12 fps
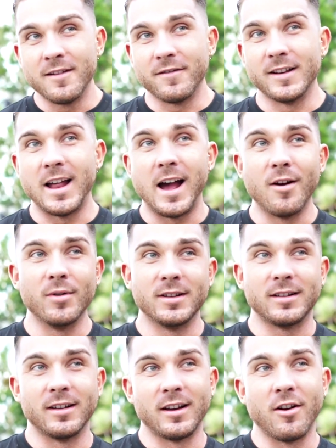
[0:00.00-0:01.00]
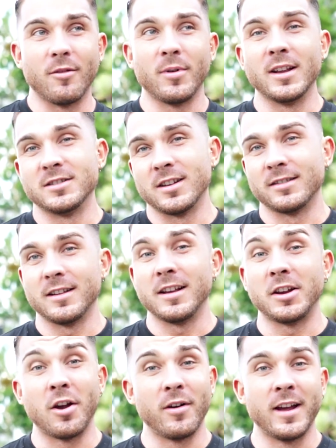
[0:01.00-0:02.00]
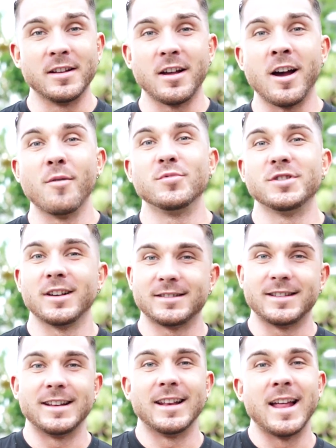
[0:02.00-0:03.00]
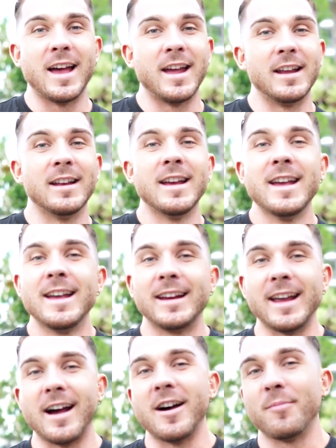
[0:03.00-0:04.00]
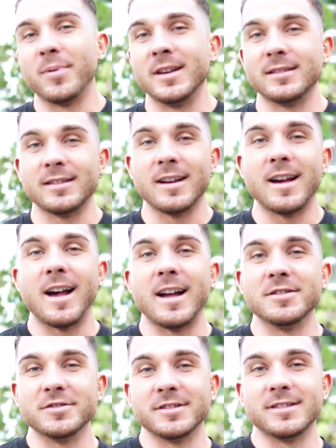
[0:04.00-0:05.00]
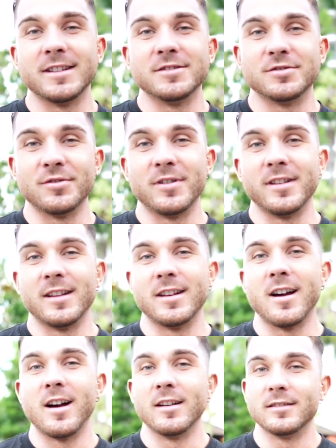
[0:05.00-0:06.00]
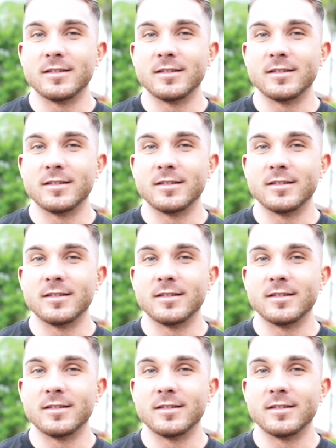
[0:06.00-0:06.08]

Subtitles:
For now we're just going to go hit up Justin Lane, get our pizza and just enjoy the night.